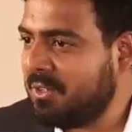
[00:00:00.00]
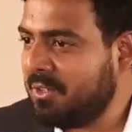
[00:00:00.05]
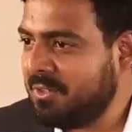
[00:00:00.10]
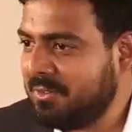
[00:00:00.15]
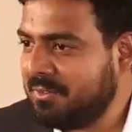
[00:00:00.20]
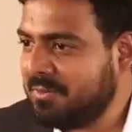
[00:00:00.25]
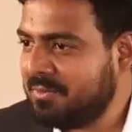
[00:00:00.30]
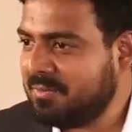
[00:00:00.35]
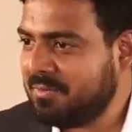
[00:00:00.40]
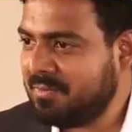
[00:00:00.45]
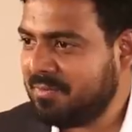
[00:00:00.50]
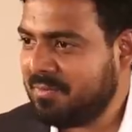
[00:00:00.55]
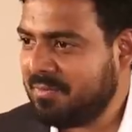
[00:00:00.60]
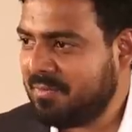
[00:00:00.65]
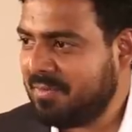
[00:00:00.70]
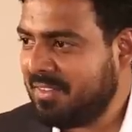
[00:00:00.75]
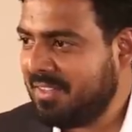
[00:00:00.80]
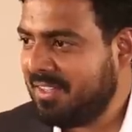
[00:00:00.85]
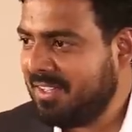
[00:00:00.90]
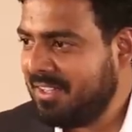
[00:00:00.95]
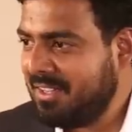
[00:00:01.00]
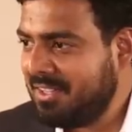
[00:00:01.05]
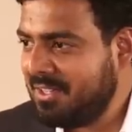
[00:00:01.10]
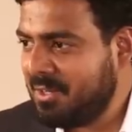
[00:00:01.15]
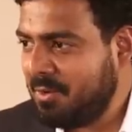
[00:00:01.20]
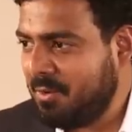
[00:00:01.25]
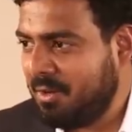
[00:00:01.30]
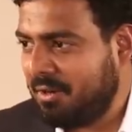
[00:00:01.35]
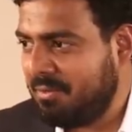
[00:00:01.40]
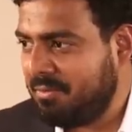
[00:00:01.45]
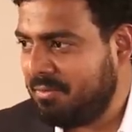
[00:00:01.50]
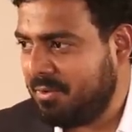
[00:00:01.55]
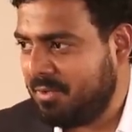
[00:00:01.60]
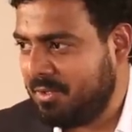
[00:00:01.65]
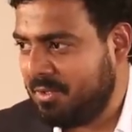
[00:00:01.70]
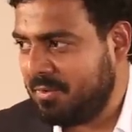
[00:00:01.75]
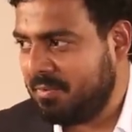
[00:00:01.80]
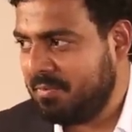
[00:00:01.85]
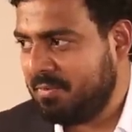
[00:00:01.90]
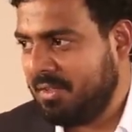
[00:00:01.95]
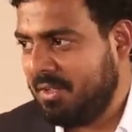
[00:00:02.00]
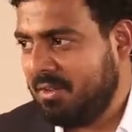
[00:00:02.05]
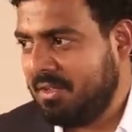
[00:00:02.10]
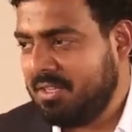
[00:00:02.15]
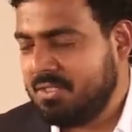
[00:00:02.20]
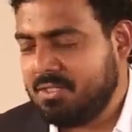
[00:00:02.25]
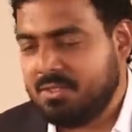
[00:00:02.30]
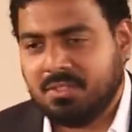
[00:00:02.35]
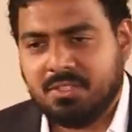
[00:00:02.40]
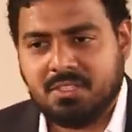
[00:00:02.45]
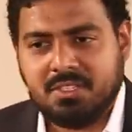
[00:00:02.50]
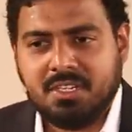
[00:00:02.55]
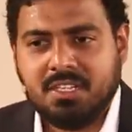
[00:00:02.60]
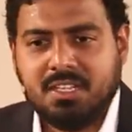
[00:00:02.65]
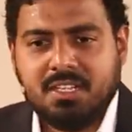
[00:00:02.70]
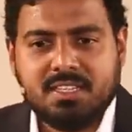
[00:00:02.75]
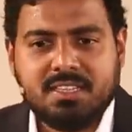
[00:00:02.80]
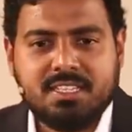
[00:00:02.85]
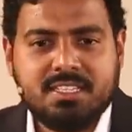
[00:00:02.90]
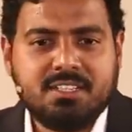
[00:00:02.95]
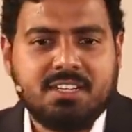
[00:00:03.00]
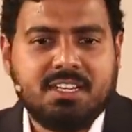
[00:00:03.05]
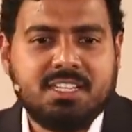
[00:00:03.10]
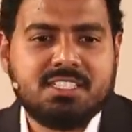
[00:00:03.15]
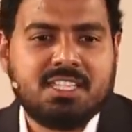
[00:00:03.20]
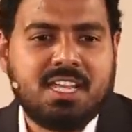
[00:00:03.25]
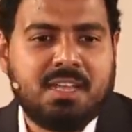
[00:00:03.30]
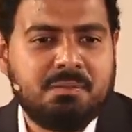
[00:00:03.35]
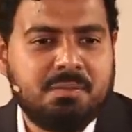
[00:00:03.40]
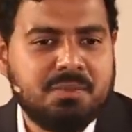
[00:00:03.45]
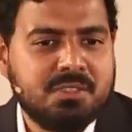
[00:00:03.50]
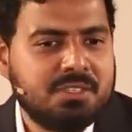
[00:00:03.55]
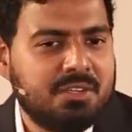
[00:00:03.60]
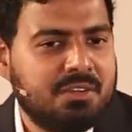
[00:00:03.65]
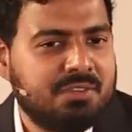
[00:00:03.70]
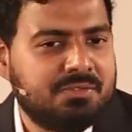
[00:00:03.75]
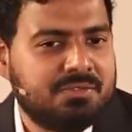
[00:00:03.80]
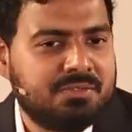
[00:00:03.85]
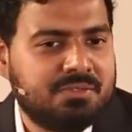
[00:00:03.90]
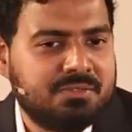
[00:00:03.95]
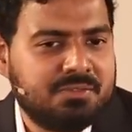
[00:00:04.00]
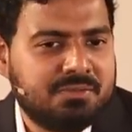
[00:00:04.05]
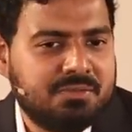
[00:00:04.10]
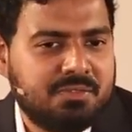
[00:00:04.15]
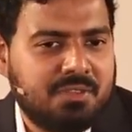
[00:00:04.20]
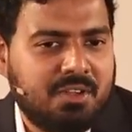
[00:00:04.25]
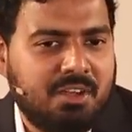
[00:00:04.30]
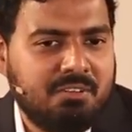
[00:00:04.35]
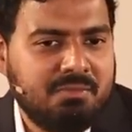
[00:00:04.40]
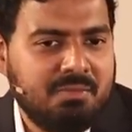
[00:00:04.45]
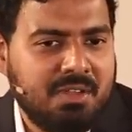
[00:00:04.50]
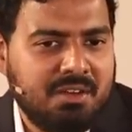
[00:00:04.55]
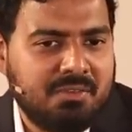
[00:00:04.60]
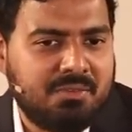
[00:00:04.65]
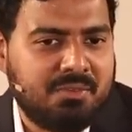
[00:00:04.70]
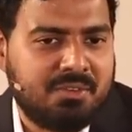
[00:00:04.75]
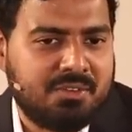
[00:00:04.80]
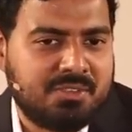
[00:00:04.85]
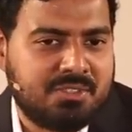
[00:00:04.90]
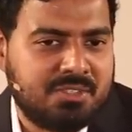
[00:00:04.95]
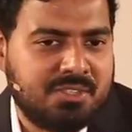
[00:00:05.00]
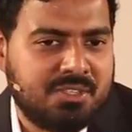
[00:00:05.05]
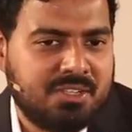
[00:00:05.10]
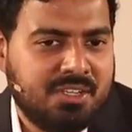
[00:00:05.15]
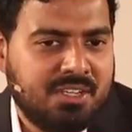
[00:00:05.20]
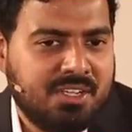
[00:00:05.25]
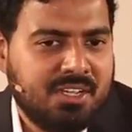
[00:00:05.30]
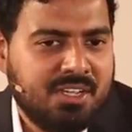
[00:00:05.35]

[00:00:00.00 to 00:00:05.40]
her foot. Okay, so these are examples of metaphors.